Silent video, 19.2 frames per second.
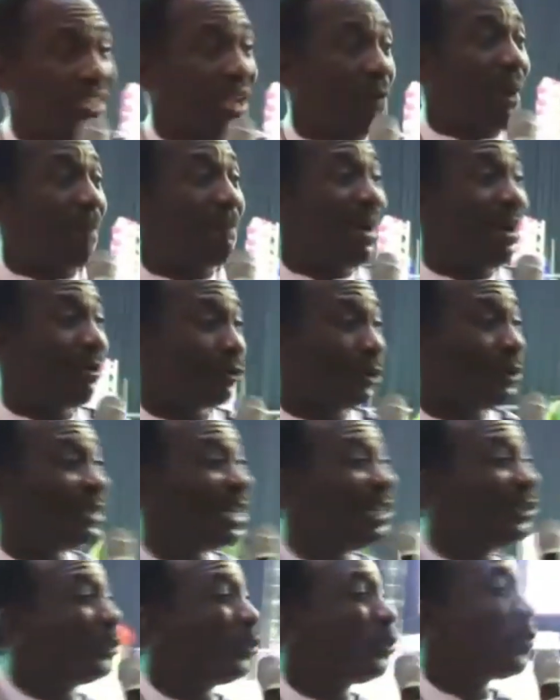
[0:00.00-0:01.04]
our mouth on the
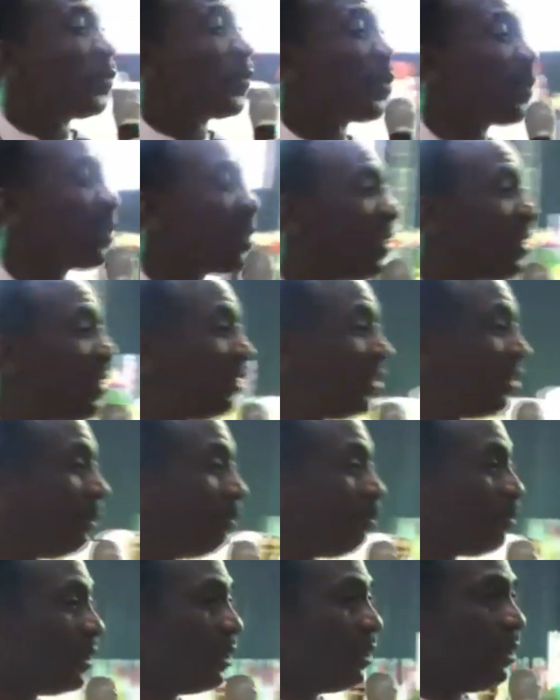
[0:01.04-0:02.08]
truth.
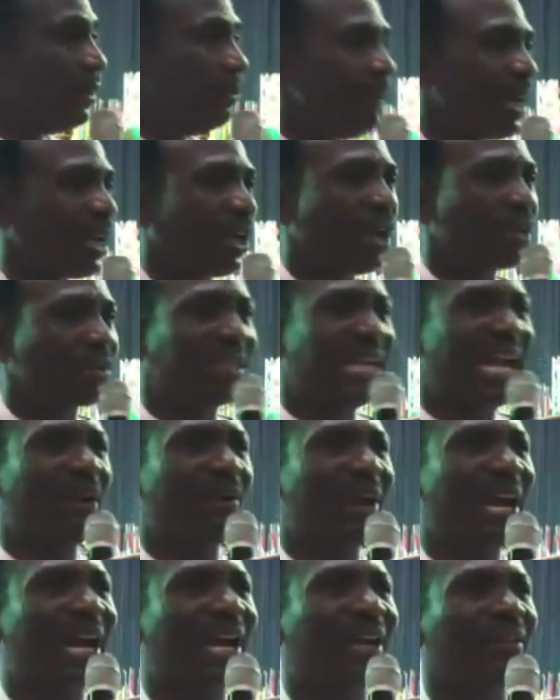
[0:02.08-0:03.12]
Because there
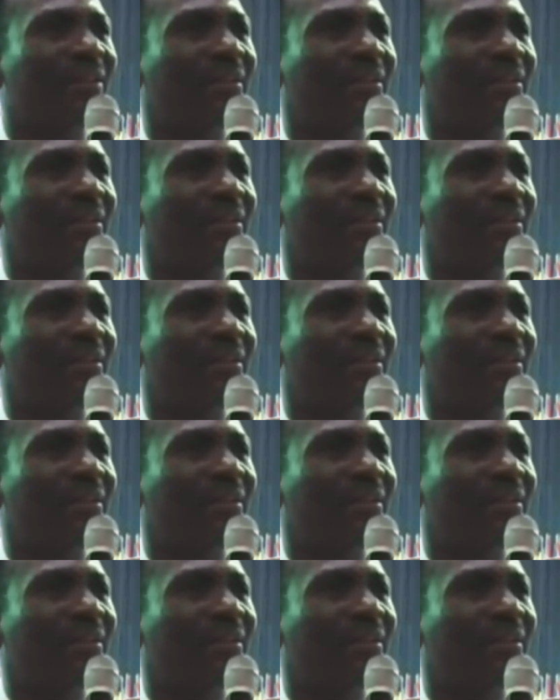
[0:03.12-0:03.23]
are